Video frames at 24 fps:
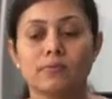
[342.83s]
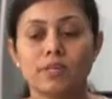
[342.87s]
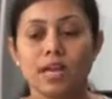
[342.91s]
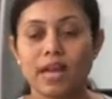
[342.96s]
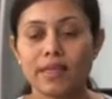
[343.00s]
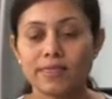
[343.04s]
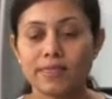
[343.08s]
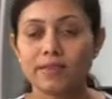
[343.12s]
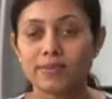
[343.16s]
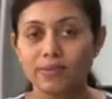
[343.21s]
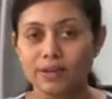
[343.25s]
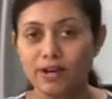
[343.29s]

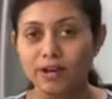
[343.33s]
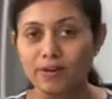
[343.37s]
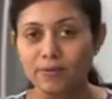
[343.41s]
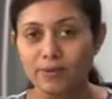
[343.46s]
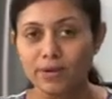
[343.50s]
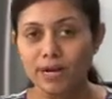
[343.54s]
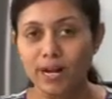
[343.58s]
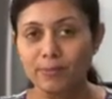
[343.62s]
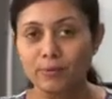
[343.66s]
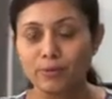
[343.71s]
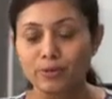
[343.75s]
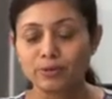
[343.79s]
And the third
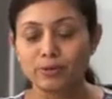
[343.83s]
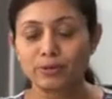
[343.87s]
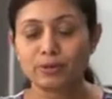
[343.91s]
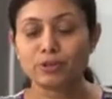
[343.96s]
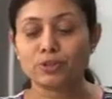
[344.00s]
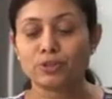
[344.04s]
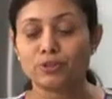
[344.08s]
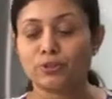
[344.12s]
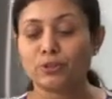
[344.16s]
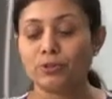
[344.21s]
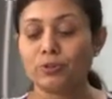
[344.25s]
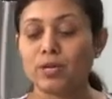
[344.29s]
one, I'm going to
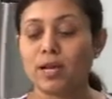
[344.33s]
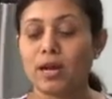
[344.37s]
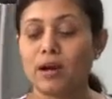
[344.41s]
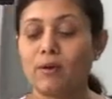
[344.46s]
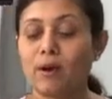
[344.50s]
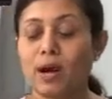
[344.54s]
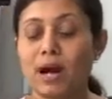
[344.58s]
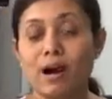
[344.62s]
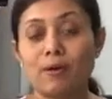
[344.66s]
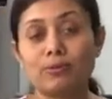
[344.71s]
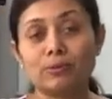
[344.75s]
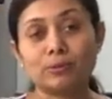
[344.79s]
show you now
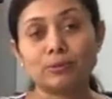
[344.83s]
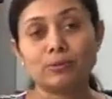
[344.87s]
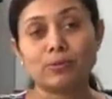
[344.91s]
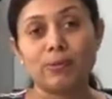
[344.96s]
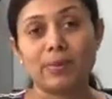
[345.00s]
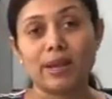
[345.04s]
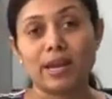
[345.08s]
how to